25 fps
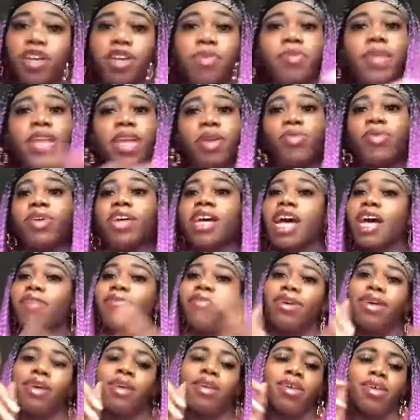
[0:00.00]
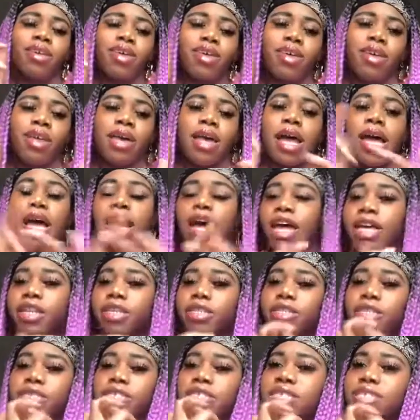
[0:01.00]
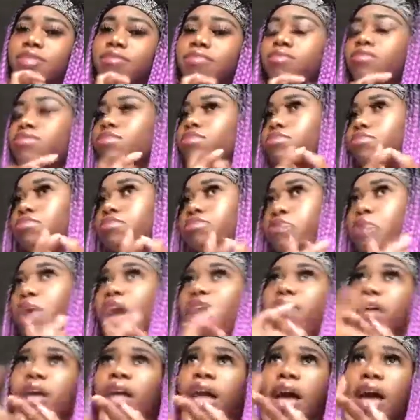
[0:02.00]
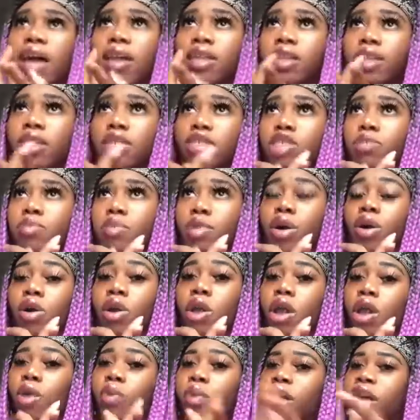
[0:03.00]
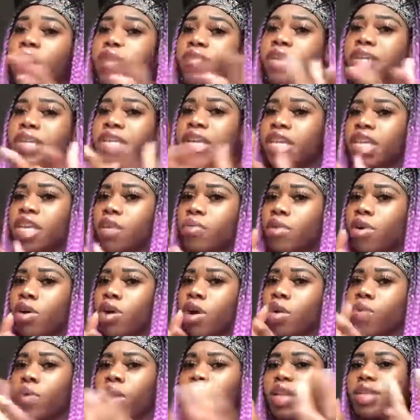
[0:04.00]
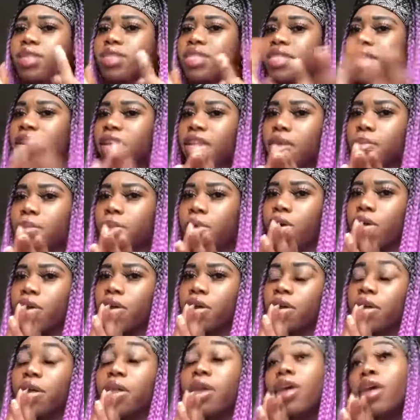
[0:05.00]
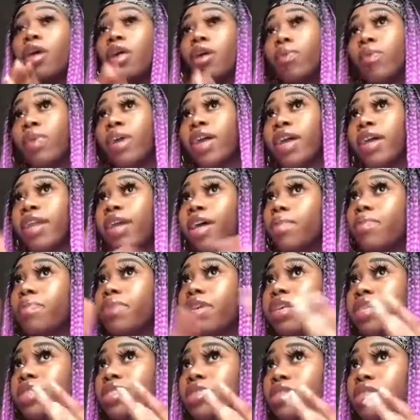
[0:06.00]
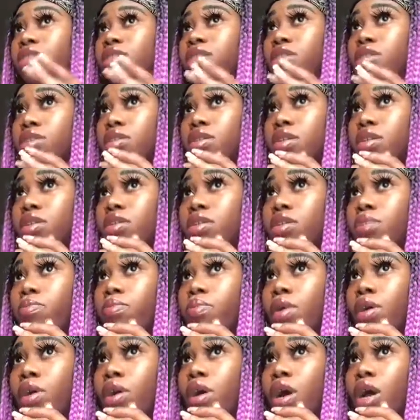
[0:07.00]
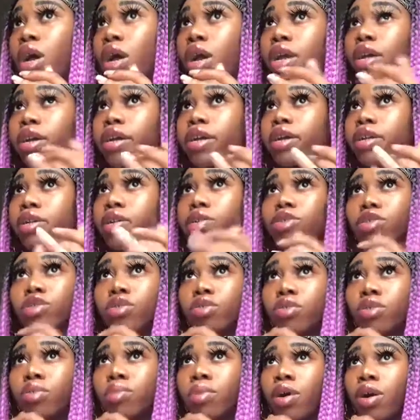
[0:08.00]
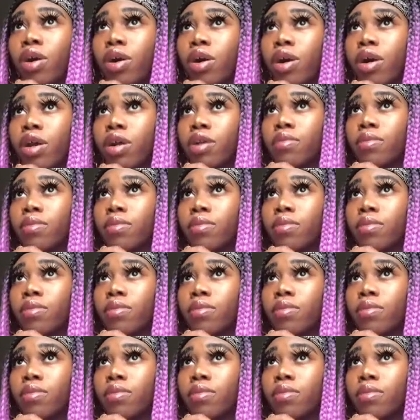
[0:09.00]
Like, we have a hot lunch bar, we have a deli bar, we got a salad bar, we got a pizza bar, a grilled bar,